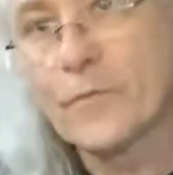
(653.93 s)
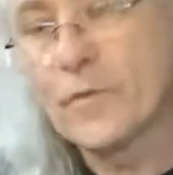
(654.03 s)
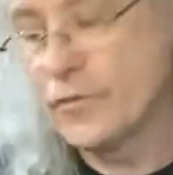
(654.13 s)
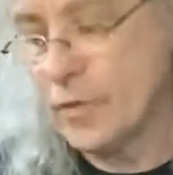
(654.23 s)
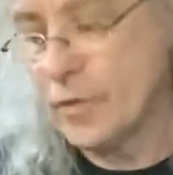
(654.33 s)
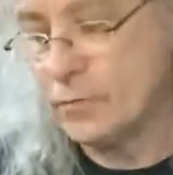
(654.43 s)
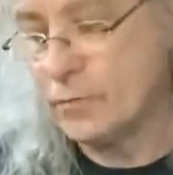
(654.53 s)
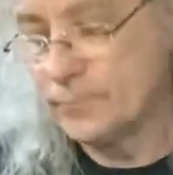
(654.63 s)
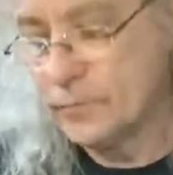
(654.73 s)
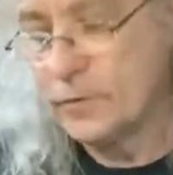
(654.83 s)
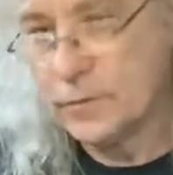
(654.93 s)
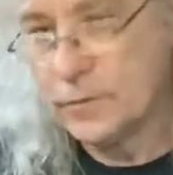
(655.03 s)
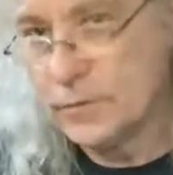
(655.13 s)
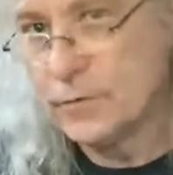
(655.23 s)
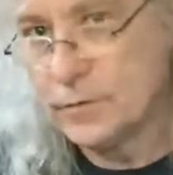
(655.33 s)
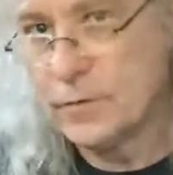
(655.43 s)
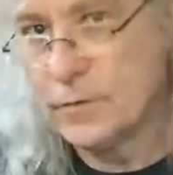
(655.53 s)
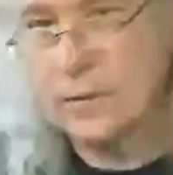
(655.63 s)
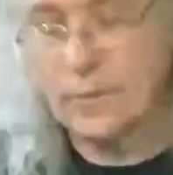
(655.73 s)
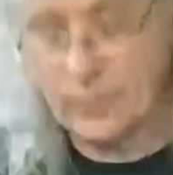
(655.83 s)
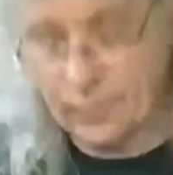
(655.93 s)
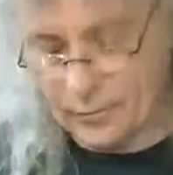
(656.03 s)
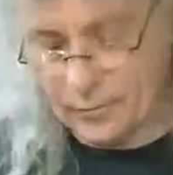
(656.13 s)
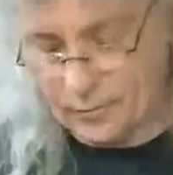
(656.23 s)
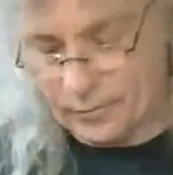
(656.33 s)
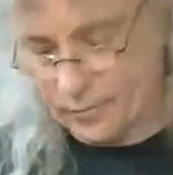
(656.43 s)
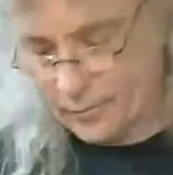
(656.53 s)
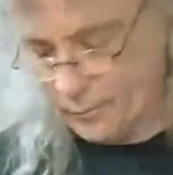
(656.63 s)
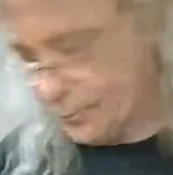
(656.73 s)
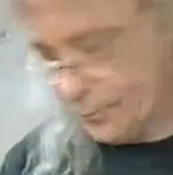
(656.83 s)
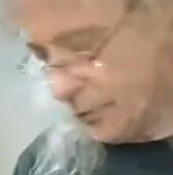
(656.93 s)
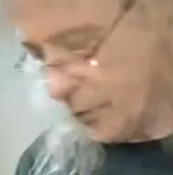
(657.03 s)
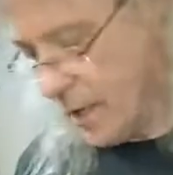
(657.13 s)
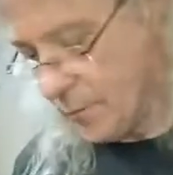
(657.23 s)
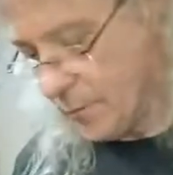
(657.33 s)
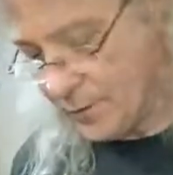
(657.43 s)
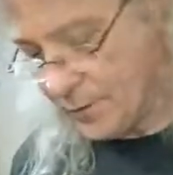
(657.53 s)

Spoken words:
So, you know, it's pretty wild. But